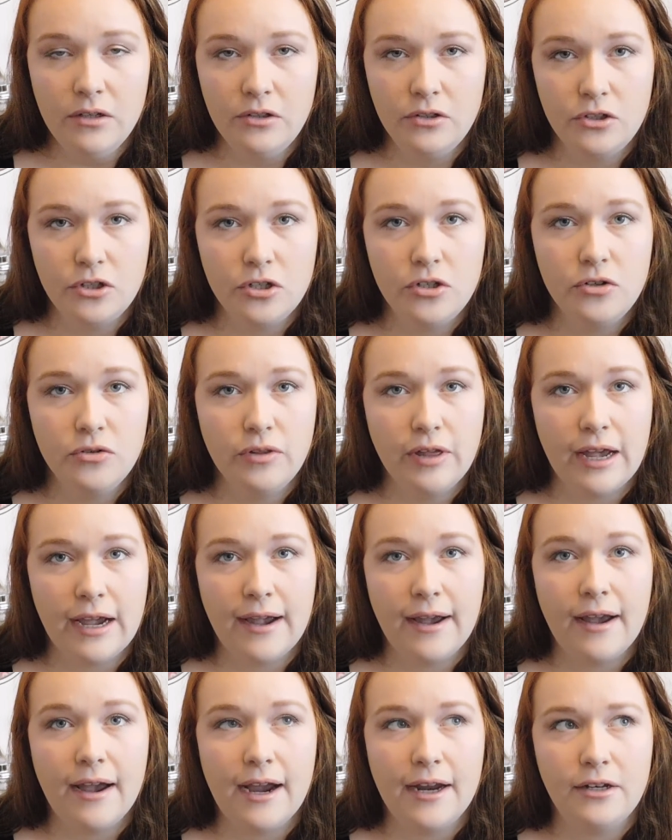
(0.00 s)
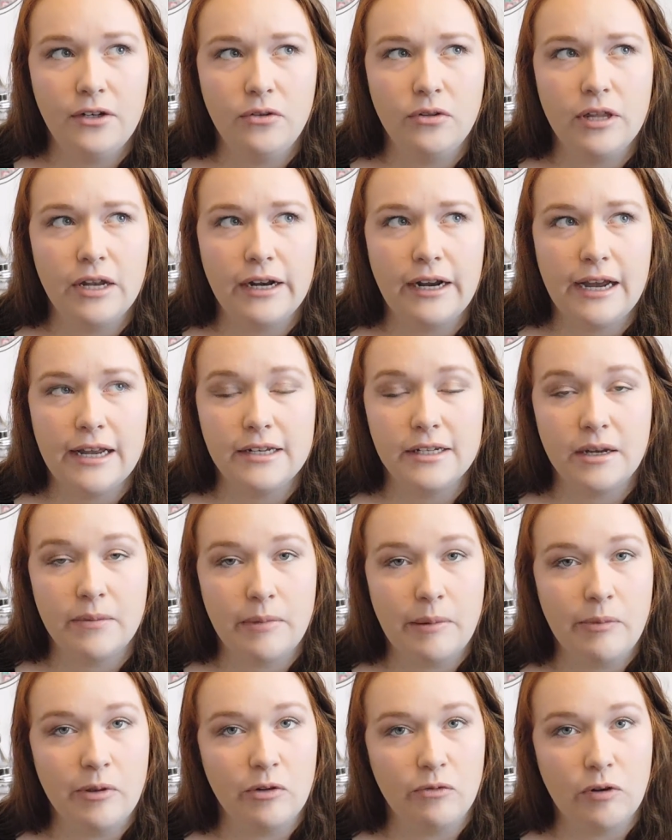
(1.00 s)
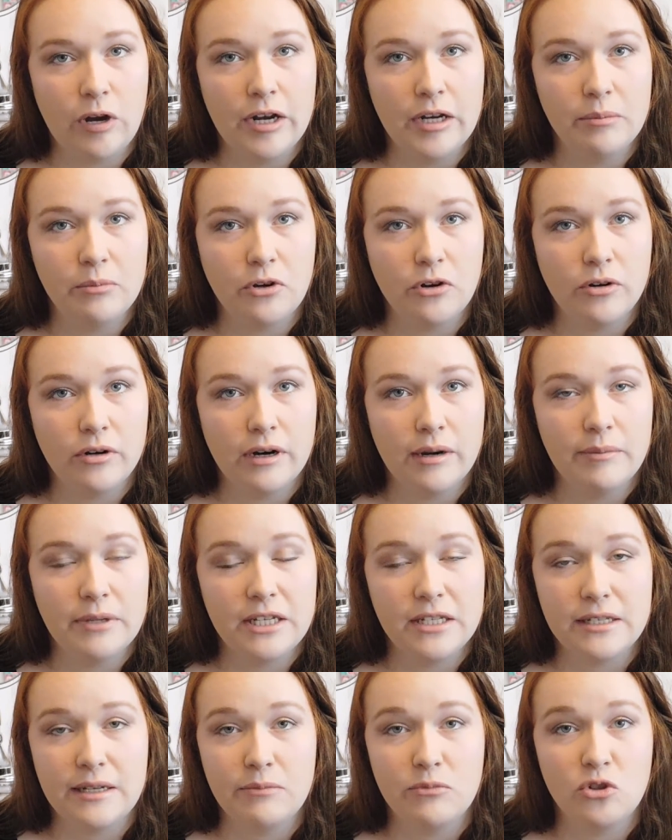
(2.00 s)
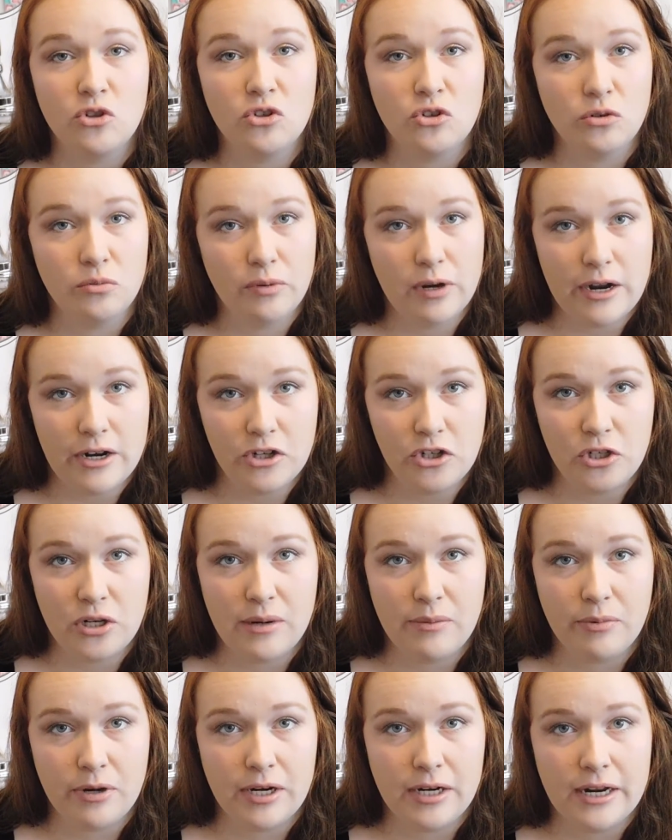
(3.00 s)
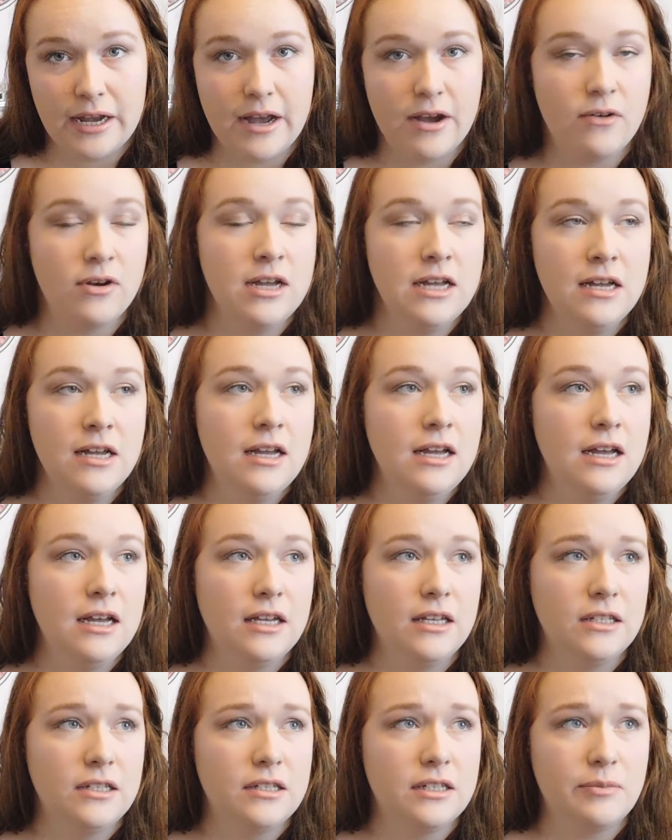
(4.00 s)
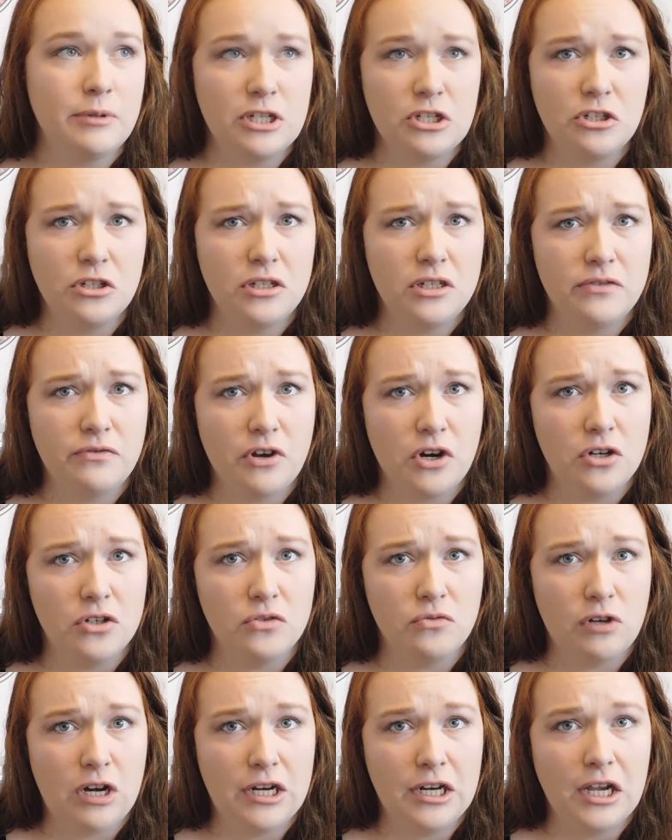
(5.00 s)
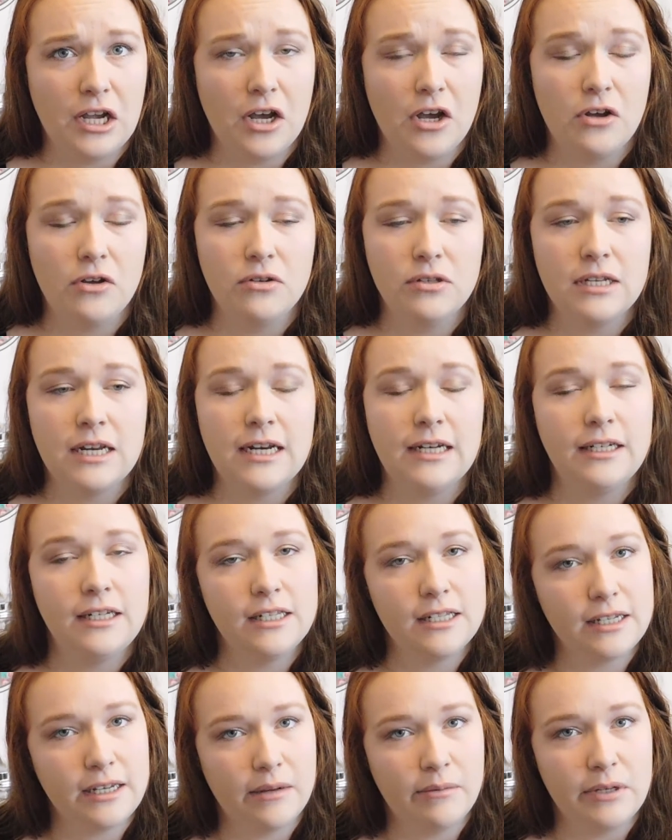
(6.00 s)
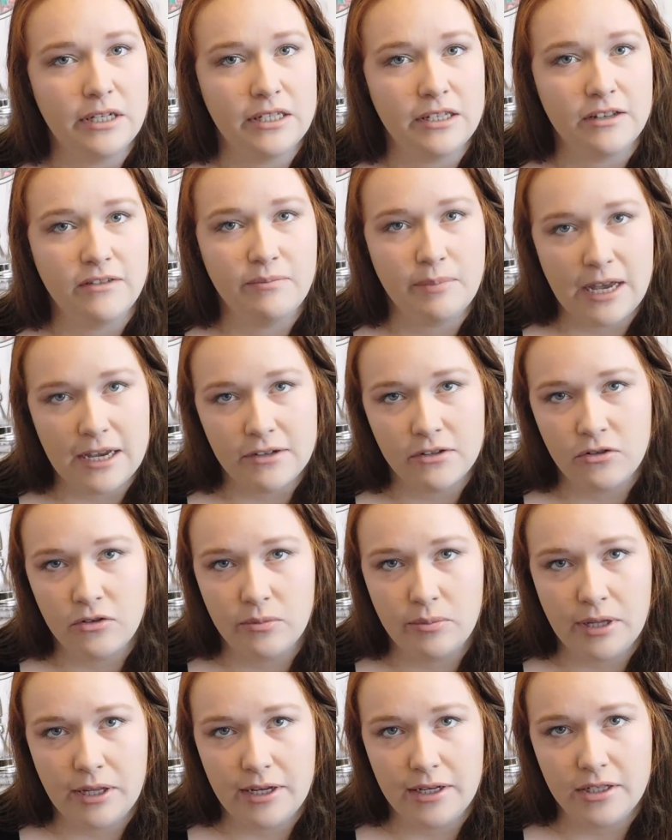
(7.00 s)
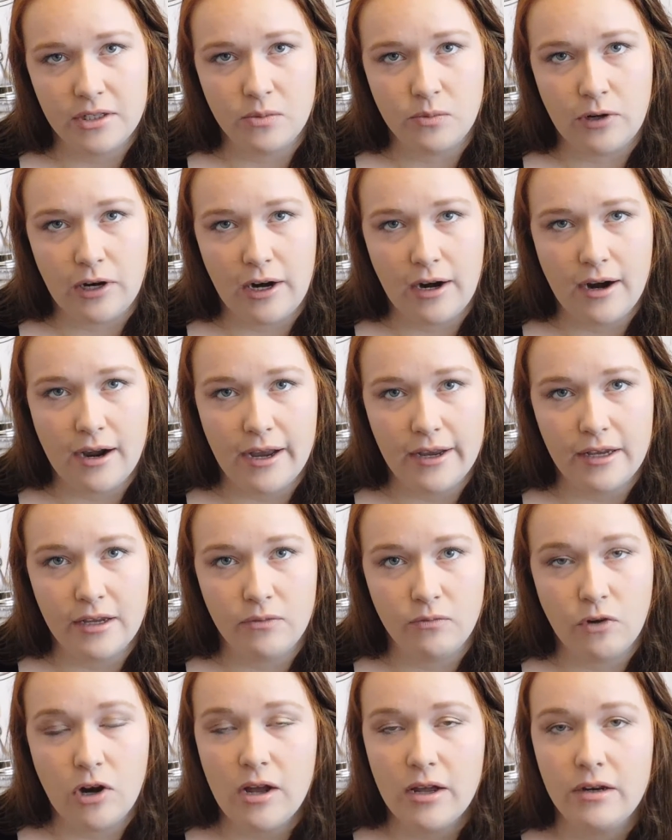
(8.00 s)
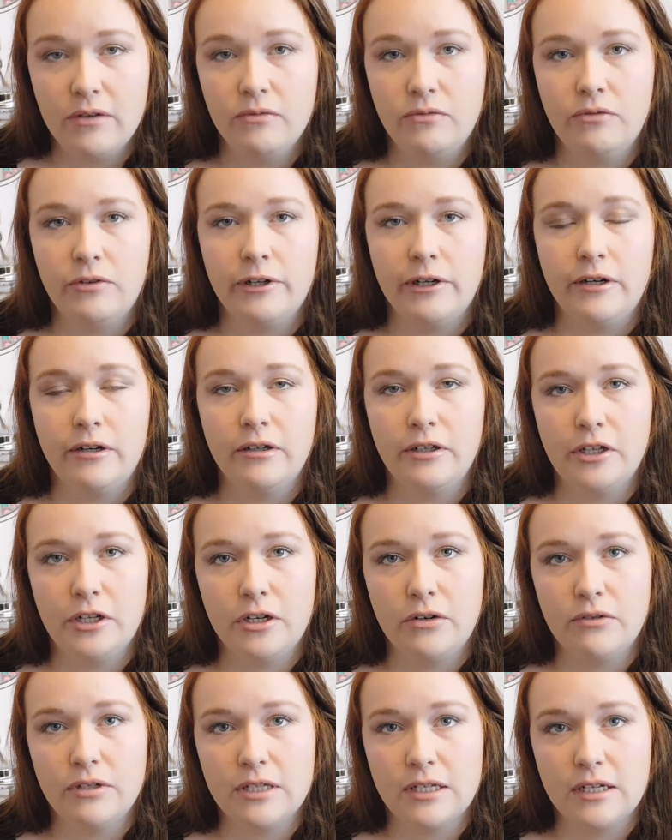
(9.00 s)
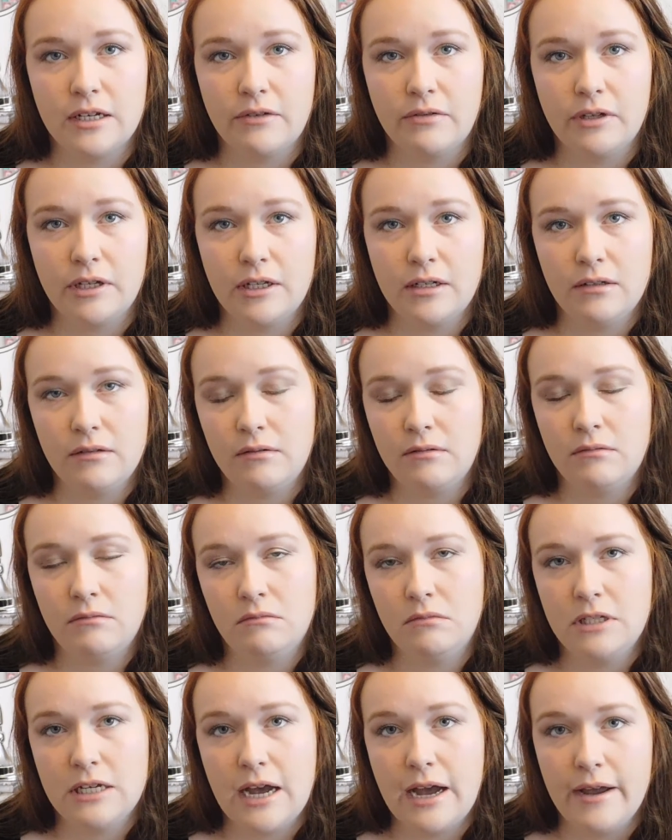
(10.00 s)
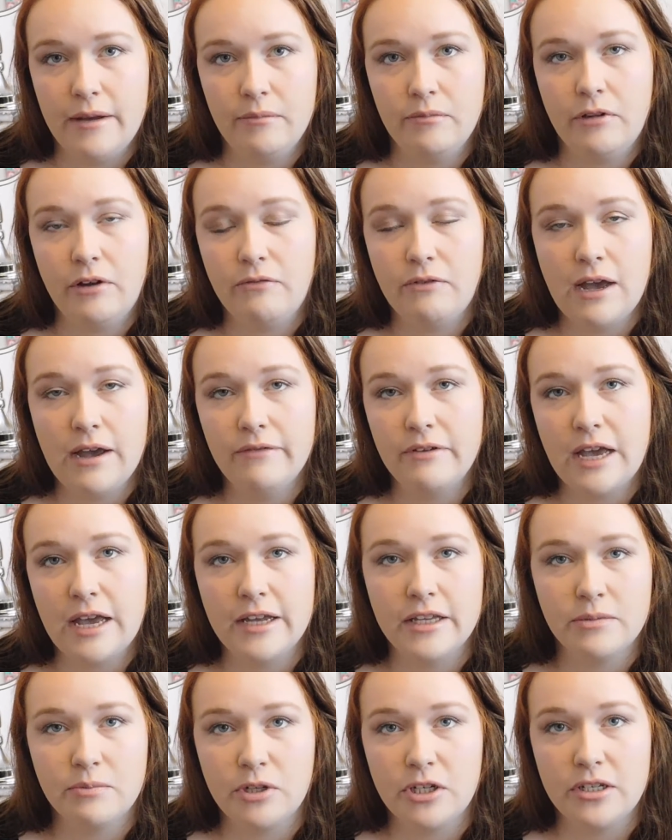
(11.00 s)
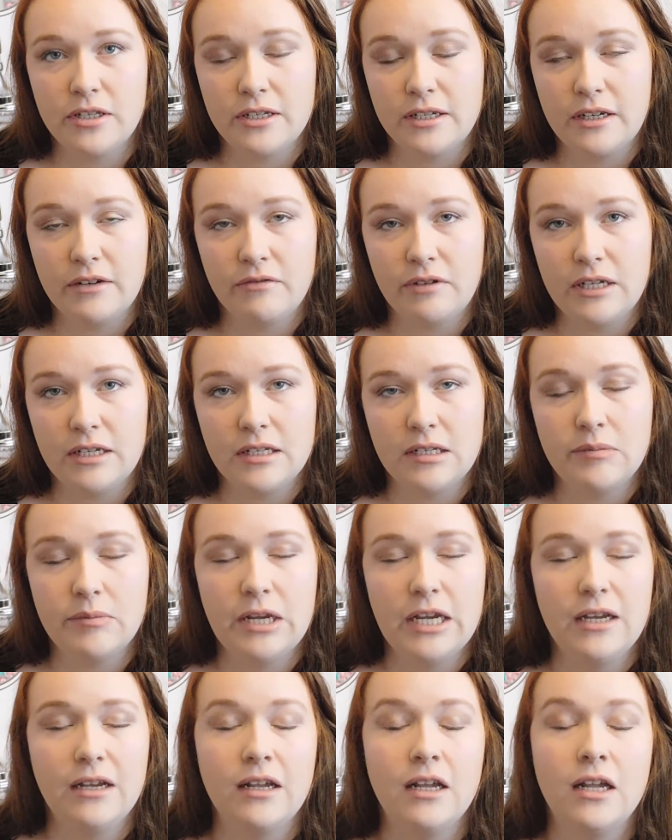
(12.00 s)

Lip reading: to do that, I knew that I had to come up with a running program because I'm super out of shape right now, especially as far as running goes, and I need to get myself back to a place where I can run for, a significant time. 5K is pretty significant to me.